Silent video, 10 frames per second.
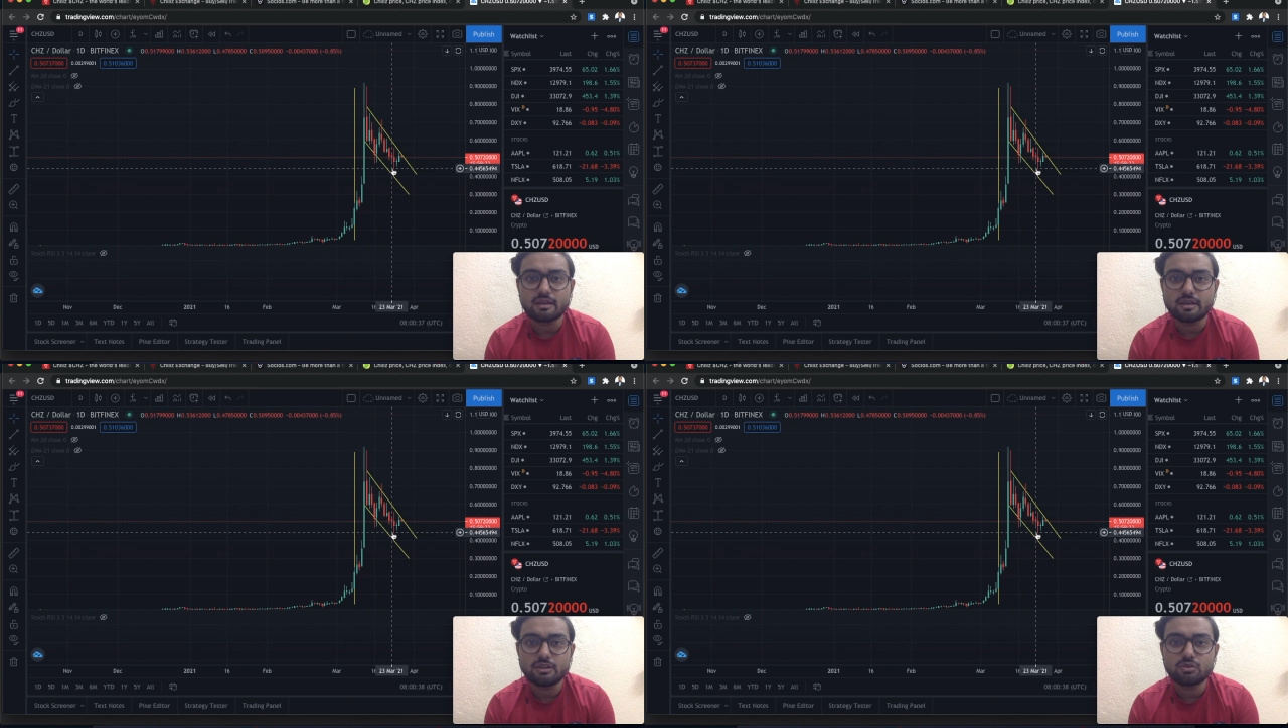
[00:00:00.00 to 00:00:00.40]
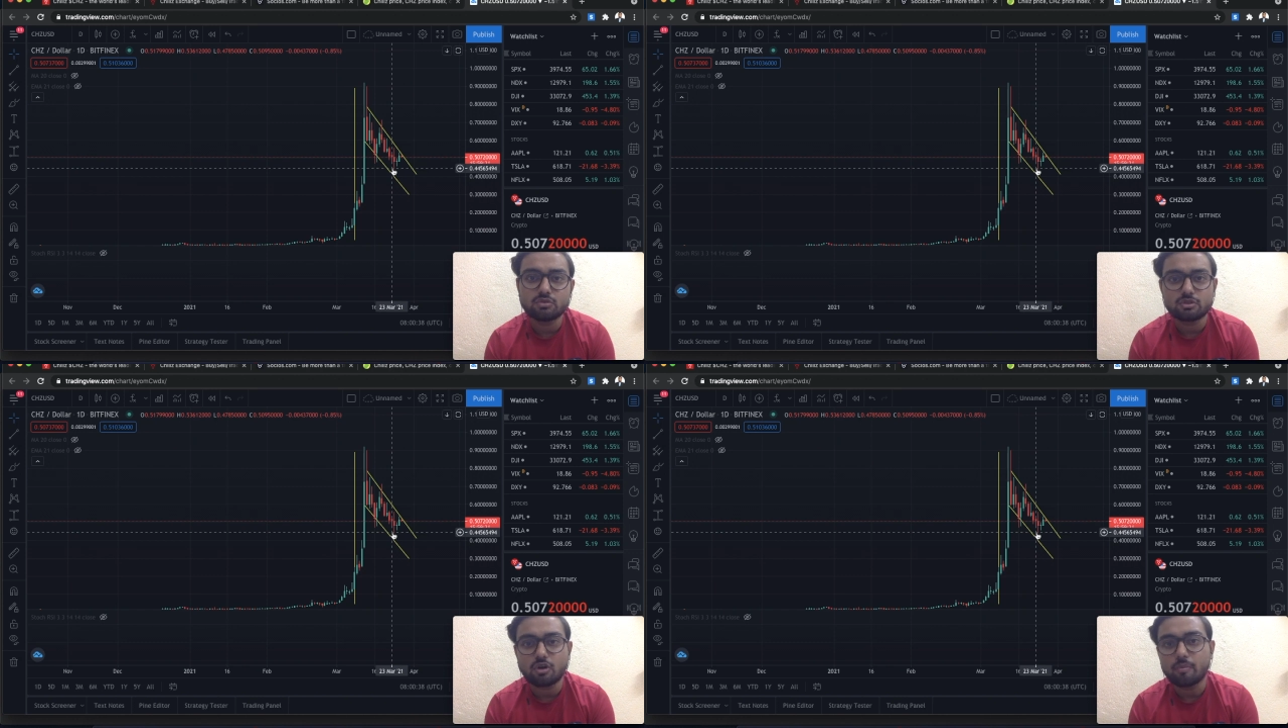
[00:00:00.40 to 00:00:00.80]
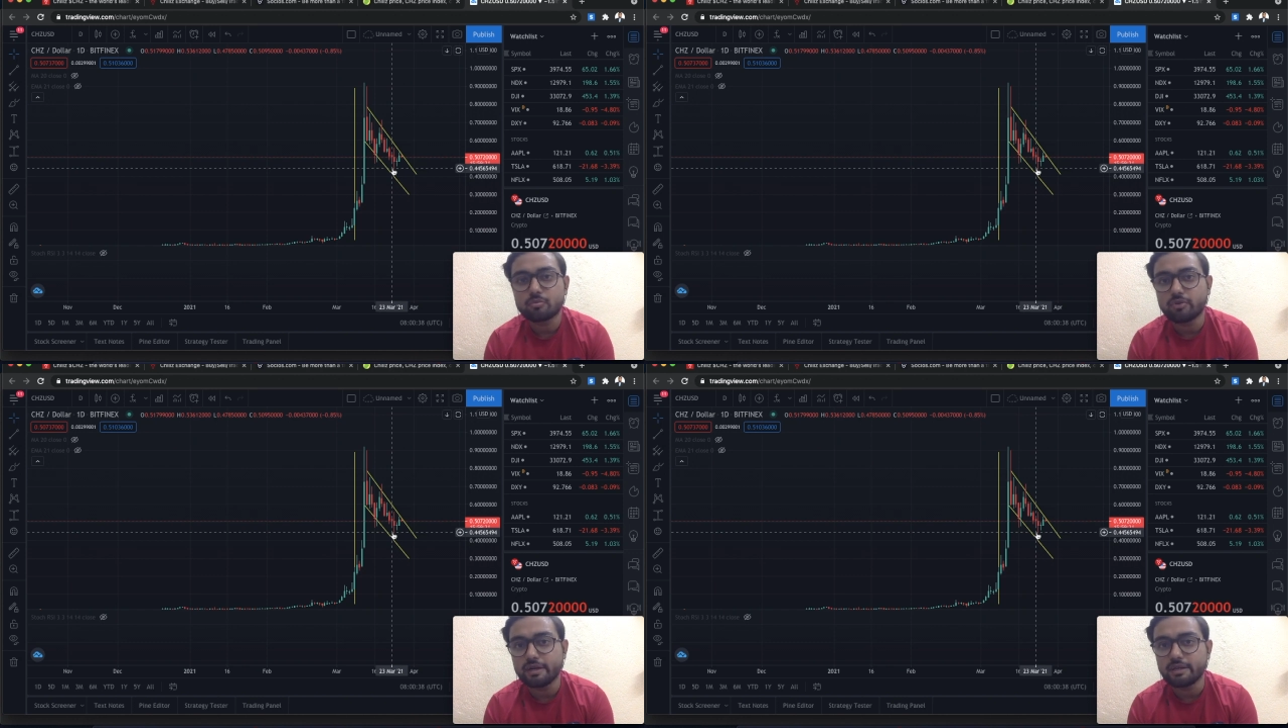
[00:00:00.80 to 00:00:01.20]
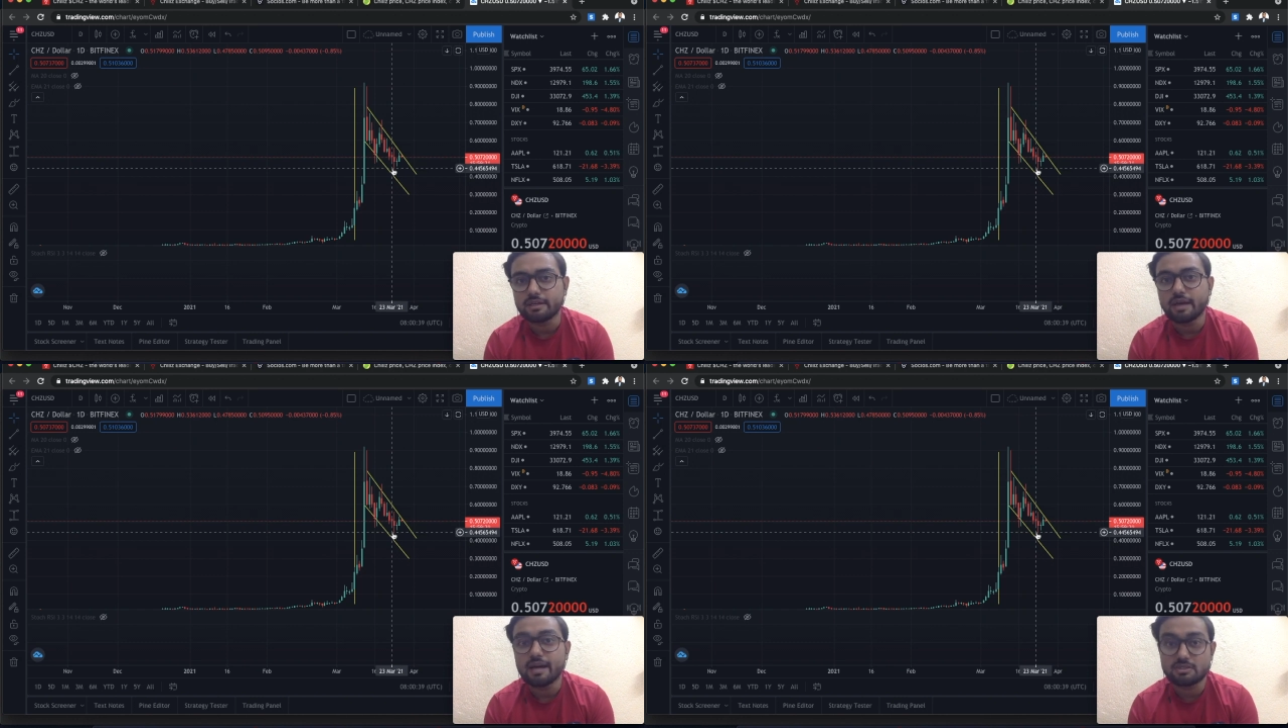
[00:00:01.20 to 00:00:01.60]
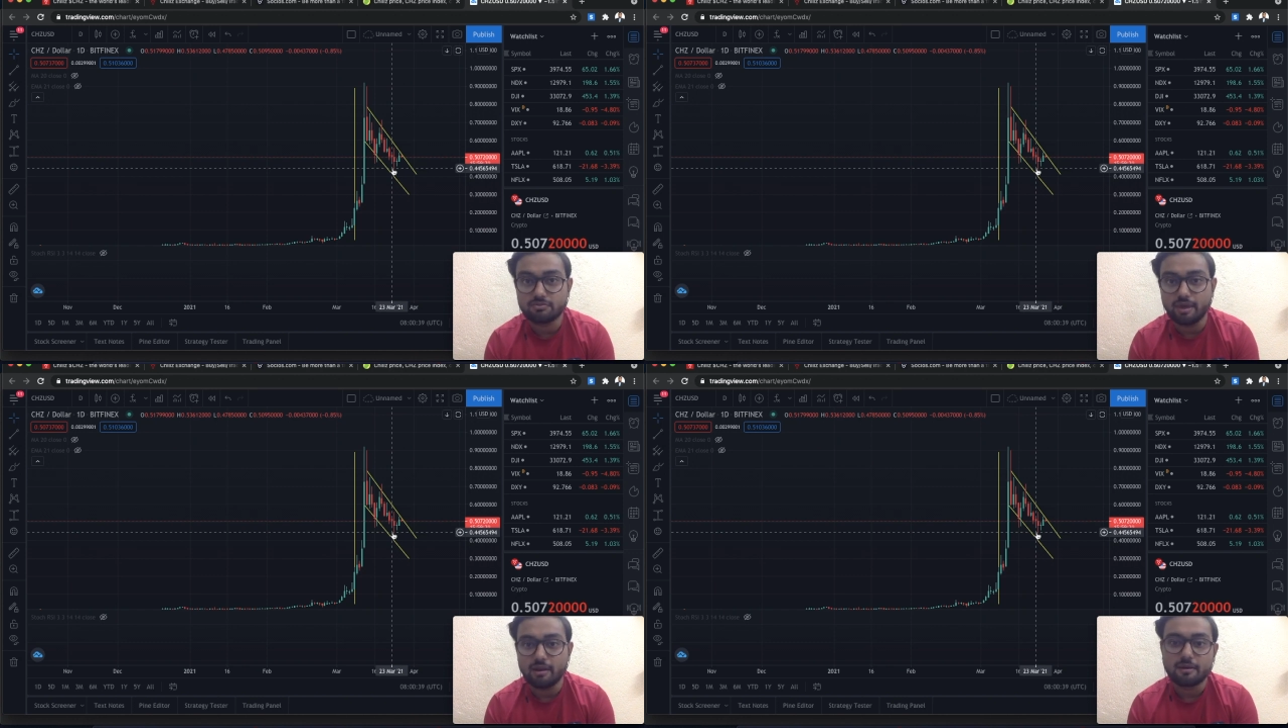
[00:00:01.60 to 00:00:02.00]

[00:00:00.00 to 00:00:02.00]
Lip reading: into the top 20 as well.